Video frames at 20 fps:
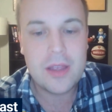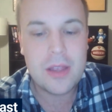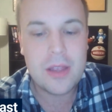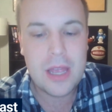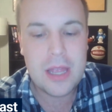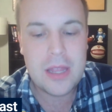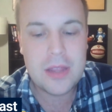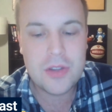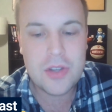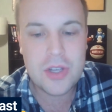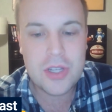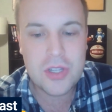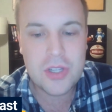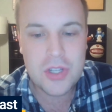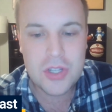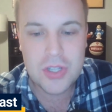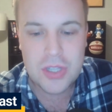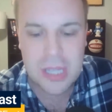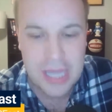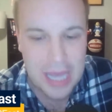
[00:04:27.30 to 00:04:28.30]
And to
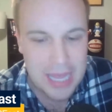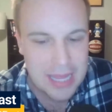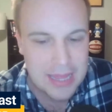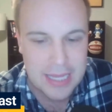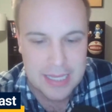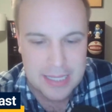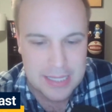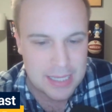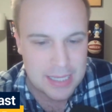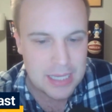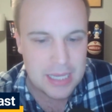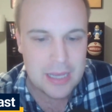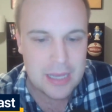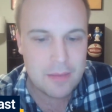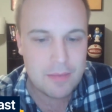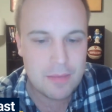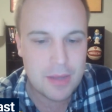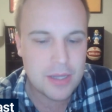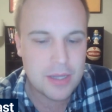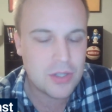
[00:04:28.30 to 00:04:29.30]
just get the
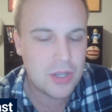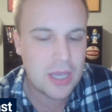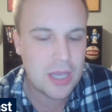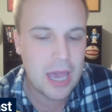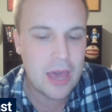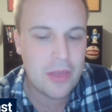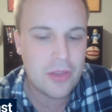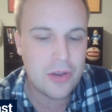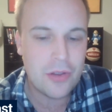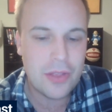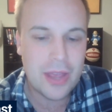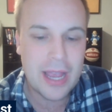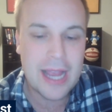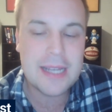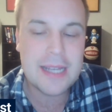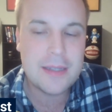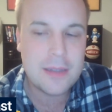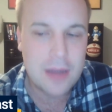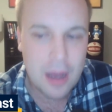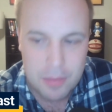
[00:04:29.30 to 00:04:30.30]
team together. They
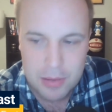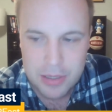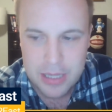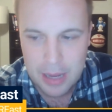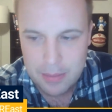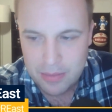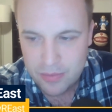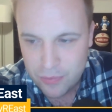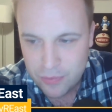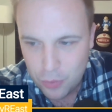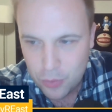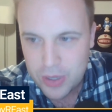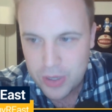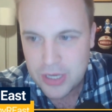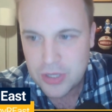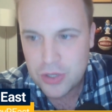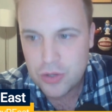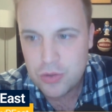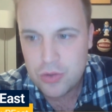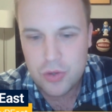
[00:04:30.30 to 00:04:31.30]
got doubled up
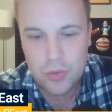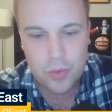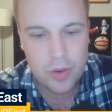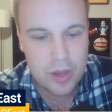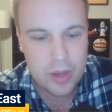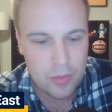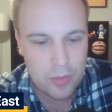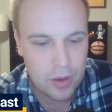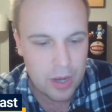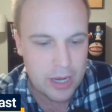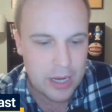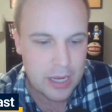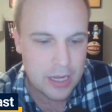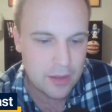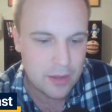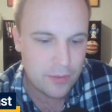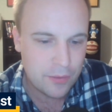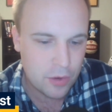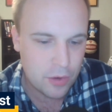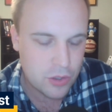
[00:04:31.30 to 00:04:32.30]
forty-two twenty-one in
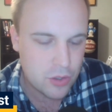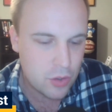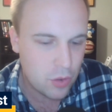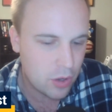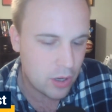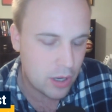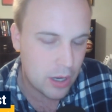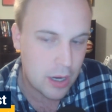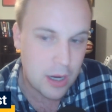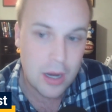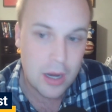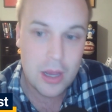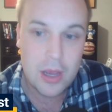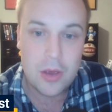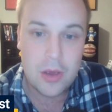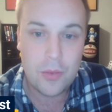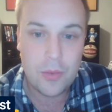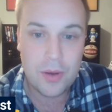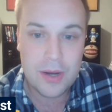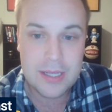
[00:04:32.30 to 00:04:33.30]
the first quarter.
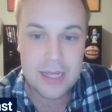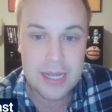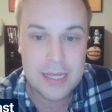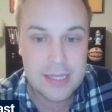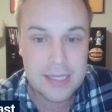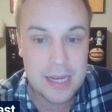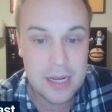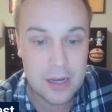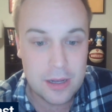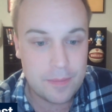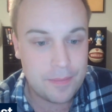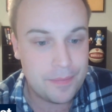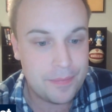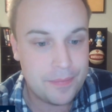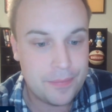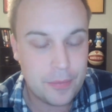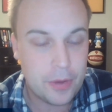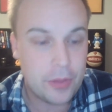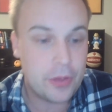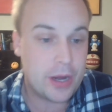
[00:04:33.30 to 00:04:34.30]
What does that signal?
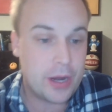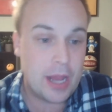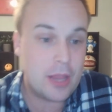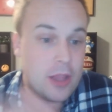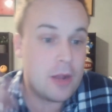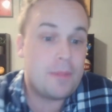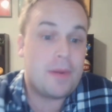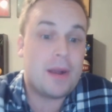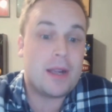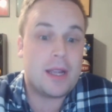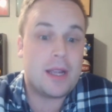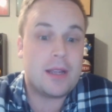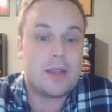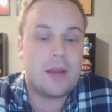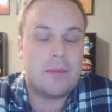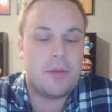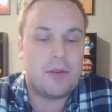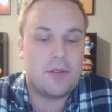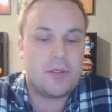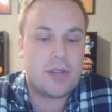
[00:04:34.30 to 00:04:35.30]
Well, they're getting their butt kicked
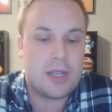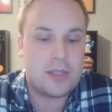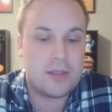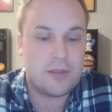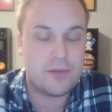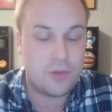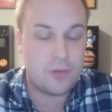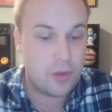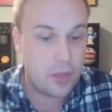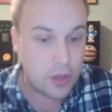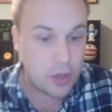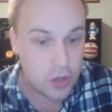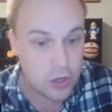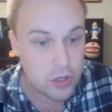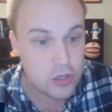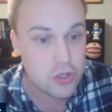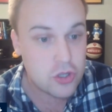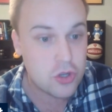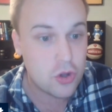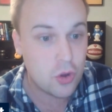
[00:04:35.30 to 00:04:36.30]
on both sides of the floor. They
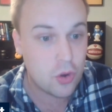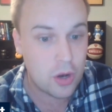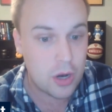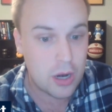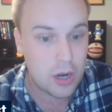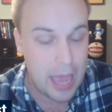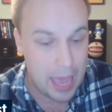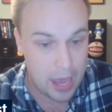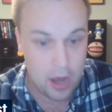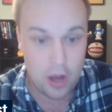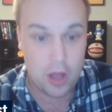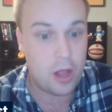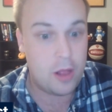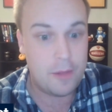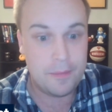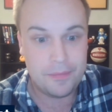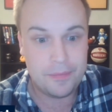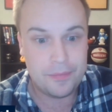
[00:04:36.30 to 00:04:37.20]
couldn't score at all.